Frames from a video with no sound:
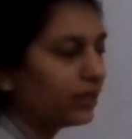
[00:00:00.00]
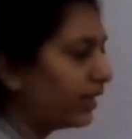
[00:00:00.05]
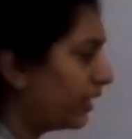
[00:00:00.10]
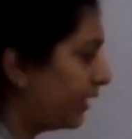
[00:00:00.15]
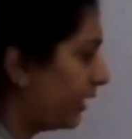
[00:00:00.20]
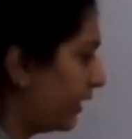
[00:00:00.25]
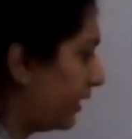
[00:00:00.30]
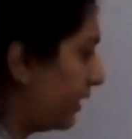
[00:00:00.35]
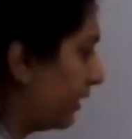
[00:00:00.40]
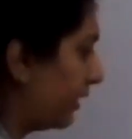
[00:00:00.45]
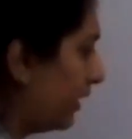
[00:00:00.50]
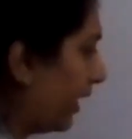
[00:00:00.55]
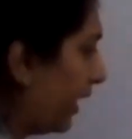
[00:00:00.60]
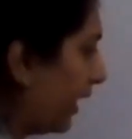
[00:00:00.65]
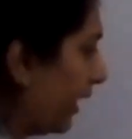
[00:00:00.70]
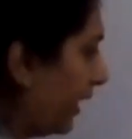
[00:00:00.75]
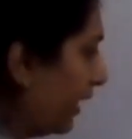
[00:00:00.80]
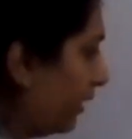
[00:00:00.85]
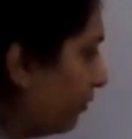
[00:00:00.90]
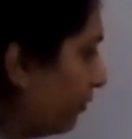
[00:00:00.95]
Correct,
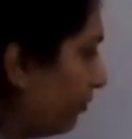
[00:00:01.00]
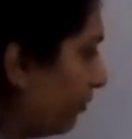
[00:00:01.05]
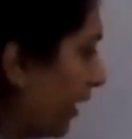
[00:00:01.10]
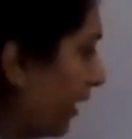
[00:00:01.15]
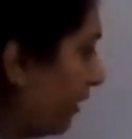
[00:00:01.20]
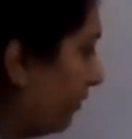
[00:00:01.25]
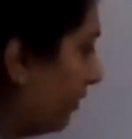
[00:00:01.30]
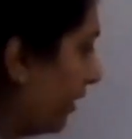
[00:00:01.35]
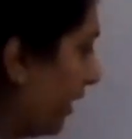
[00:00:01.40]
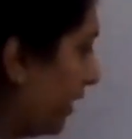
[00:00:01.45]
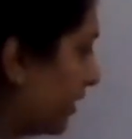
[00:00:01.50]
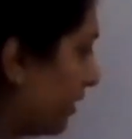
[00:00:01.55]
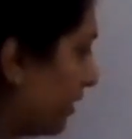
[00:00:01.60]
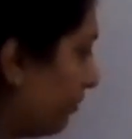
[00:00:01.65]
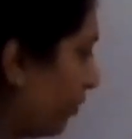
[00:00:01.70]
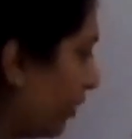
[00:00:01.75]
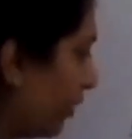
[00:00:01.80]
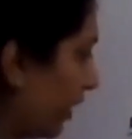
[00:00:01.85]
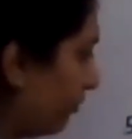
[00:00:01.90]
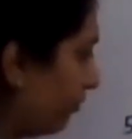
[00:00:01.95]
9. 5 nines
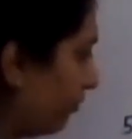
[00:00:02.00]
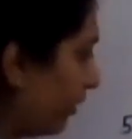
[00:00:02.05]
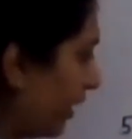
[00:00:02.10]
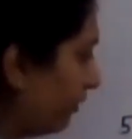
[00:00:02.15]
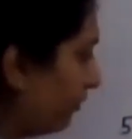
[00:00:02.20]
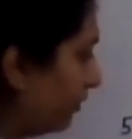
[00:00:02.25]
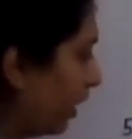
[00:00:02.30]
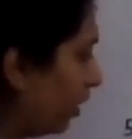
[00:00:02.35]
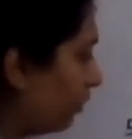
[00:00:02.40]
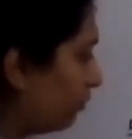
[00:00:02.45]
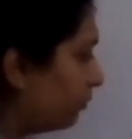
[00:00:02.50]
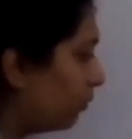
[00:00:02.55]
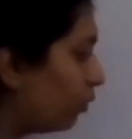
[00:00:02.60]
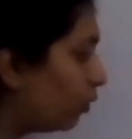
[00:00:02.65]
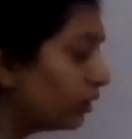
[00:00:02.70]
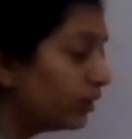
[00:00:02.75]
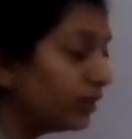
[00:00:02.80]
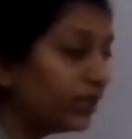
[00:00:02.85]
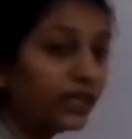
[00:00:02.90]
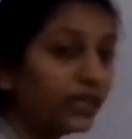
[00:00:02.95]
are 45. Now
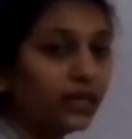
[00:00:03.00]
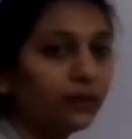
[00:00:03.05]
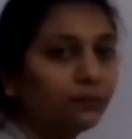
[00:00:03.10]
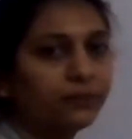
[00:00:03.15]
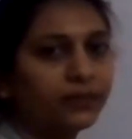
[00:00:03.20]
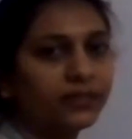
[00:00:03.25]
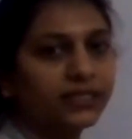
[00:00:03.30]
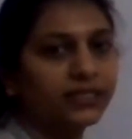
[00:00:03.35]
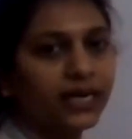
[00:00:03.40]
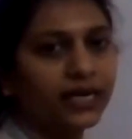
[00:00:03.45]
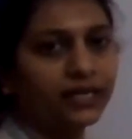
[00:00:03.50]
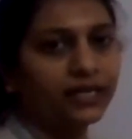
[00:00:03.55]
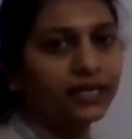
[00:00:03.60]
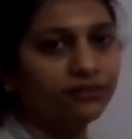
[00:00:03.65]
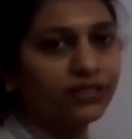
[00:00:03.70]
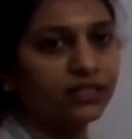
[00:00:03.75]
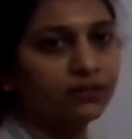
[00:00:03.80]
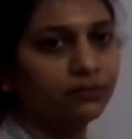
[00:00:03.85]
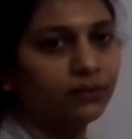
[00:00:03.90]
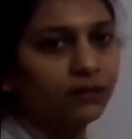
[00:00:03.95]
both the numbers are
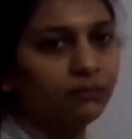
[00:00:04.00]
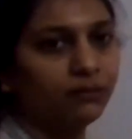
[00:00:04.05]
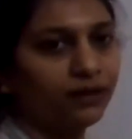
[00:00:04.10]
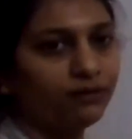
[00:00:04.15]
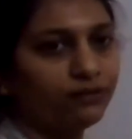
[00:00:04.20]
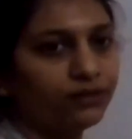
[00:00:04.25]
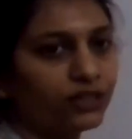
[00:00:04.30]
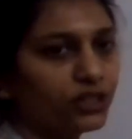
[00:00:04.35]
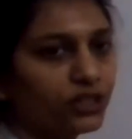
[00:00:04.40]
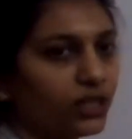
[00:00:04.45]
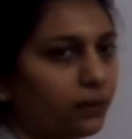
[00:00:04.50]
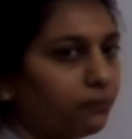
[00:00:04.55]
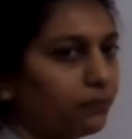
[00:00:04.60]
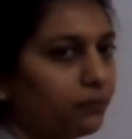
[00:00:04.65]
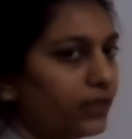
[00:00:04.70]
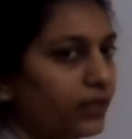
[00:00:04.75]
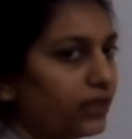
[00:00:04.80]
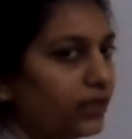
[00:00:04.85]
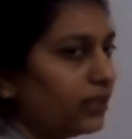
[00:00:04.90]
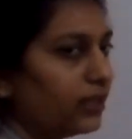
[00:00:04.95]
divisible by which
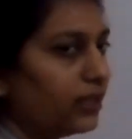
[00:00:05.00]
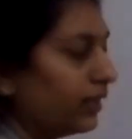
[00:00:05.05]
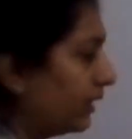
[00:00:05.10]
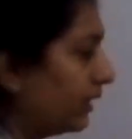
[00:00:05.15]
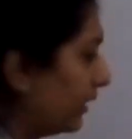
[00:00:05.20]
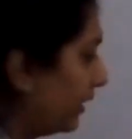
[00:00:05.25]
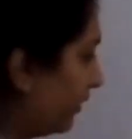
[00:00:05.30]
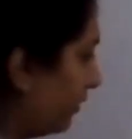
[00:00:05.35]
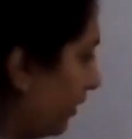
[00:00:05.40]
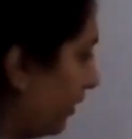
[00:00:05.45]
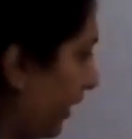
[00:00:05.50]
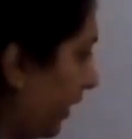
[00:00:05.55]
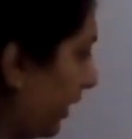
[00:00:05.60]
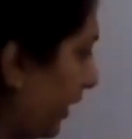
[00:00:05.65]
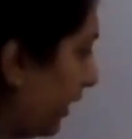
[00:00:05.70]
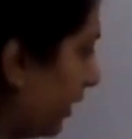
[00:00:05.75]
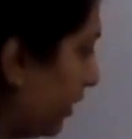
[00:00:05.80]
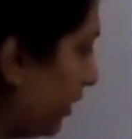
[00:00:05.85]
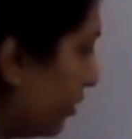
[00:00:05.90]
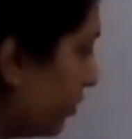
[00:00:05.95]
number?
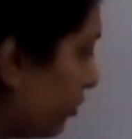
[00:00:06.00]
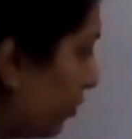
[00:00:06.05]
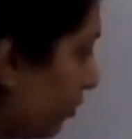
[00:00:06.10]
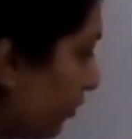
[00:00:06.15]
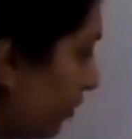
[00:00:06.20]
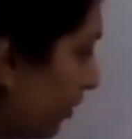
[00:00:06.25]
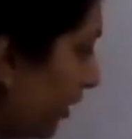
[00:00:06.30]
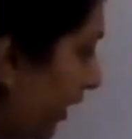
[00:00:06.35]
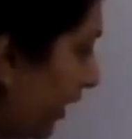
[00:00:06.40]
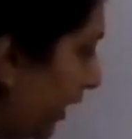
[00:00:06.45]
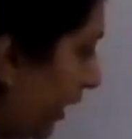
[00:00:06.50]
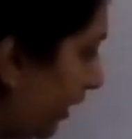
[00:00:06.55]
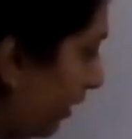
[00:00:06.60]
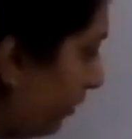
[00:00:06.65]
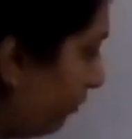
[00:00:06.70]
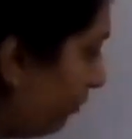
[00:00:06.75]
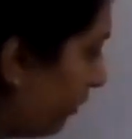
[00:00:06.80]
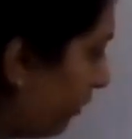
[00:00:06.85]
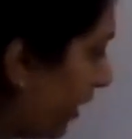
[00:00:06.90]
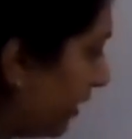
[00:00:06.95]
3. So
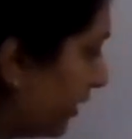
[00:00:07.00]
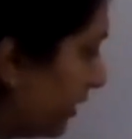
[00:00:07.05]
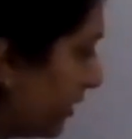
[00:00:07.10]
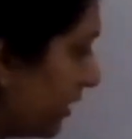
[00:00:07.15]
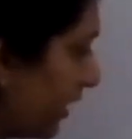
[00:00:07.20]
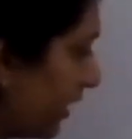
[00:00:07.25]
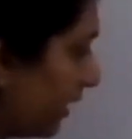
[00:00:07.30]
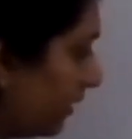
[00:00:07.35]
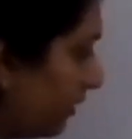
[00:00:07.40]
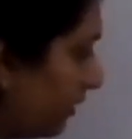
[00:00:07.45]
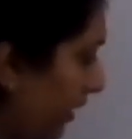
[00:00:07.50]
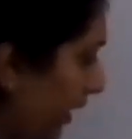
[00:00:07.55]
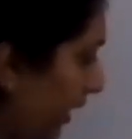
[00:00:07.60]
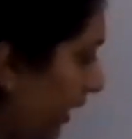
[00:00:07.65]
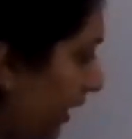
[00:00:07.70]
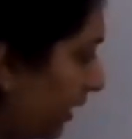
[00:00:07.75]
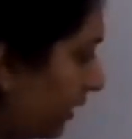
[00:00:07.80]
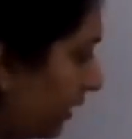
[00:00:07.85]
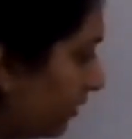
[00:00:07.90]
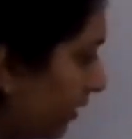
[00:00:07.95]
3 ones are 3,
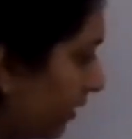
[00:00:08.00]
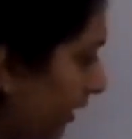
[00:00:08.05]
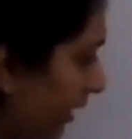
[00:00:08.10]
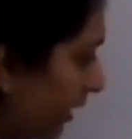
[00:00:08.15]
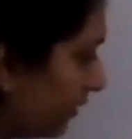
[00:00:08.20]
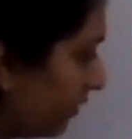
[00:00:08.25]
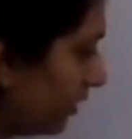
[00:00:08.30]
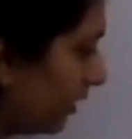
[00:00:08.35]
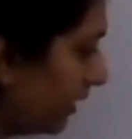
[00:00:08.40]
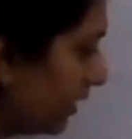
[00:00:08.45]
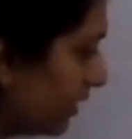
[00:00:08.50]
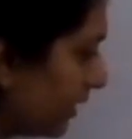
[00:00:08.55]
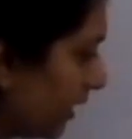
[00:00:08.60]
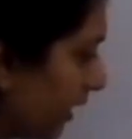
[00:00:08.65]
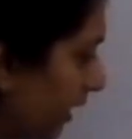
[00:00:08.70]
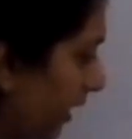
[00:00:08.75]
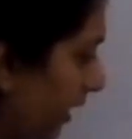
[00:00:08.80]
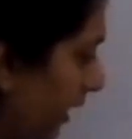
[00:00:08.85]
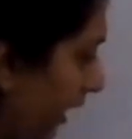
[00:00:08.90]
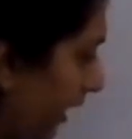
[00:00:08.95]
3 threes
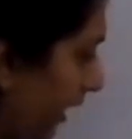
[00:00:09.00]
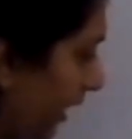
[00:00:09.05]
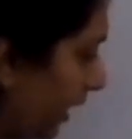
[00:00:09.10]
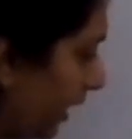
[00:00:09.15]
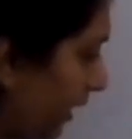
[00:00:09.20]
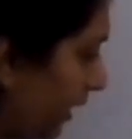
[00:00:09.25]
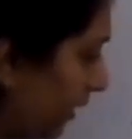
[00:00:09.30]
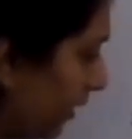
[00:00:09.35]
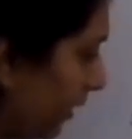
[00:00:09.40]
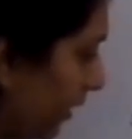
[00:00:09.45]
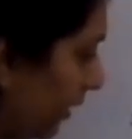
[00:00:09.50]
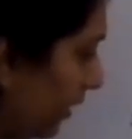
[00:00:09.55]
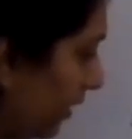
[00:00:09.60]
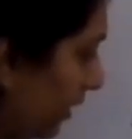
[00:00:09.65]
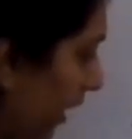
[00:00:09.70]
are 9.